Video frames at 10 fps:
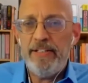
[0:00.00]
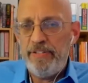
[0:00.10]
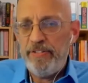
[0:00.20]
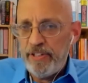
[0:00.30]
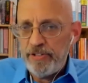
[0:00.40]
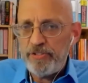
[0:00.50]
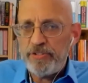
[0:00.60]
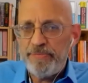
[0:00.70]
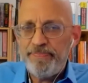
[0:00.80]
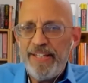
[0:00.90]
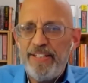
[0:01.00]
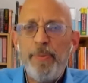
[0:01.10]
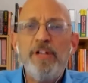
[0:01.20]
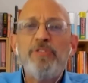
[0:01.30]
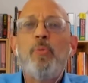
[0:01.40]
It
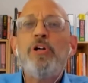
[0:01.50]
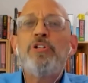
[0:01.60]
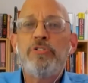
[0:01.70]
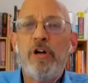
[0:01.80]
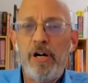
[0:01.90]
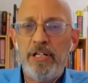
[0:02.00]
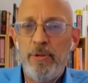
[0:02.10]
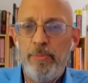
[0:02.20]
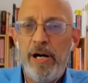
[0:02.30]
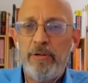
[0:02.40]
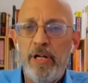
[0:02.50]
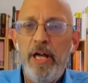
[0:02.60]
depends on what you're talking about.